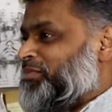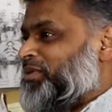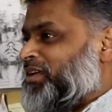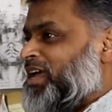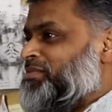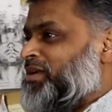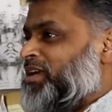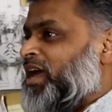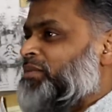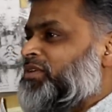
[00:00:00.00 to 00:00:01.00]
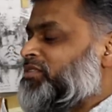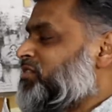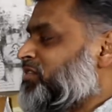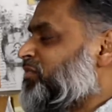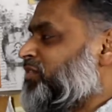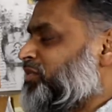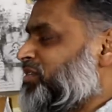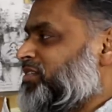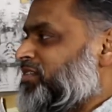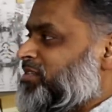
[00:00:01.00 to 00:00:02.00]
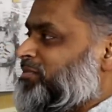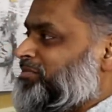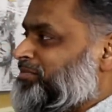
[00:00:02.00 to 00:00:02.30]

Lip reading: became enamored to some of the prisoners.